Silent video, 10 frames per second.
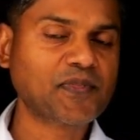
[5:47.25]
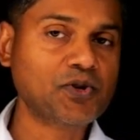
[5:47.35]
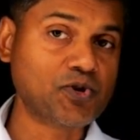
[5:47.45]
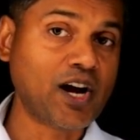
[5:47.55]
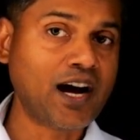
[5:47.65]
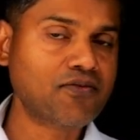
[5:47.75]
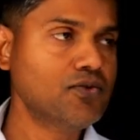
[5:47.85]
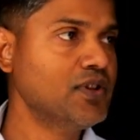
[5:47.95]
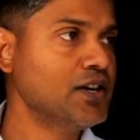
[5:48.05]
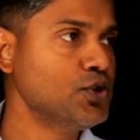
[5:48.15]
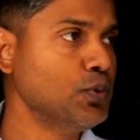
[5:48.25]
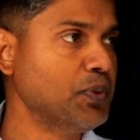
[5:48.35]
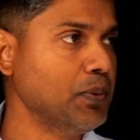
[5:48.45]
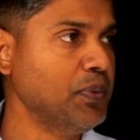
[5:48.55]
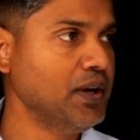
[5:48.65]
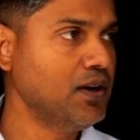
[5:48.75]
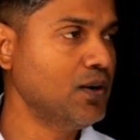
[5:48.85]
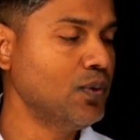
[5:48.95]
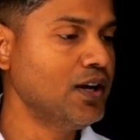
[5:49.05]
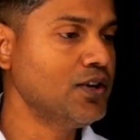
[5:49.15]
draft that you prepare,
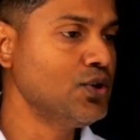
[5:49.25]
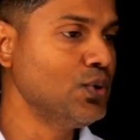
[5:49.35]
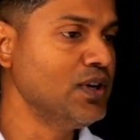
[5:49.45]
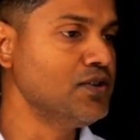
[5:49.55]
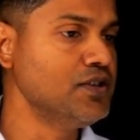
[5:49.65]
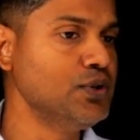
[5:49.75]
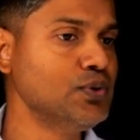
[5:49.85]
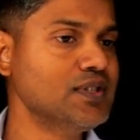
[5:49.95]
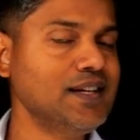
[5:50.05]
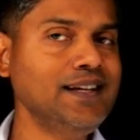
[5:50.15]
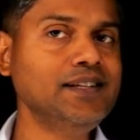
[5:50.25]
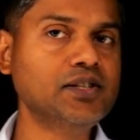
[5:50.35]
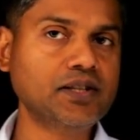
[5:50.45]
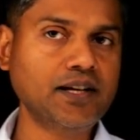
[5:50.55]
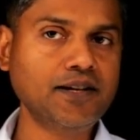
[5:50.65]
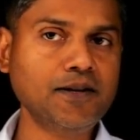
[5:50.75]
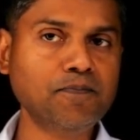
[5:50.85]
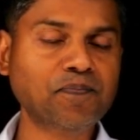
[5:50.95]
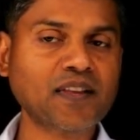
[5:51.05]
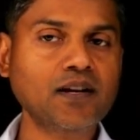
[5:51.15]
where you introduce each theme,